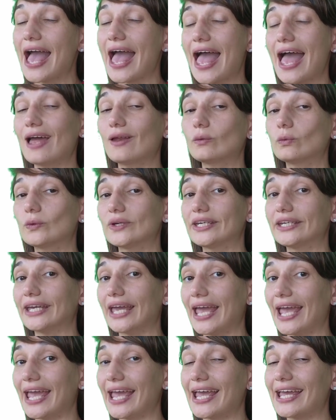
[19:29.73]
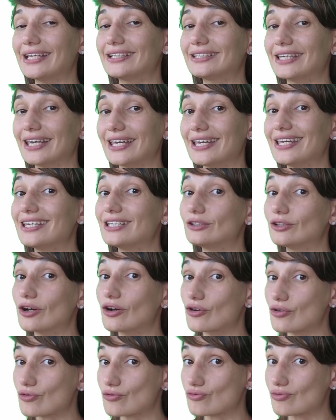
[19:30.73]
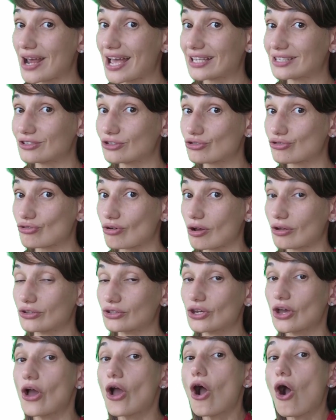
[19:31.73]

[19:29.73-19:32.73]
and we ate in a restaurant.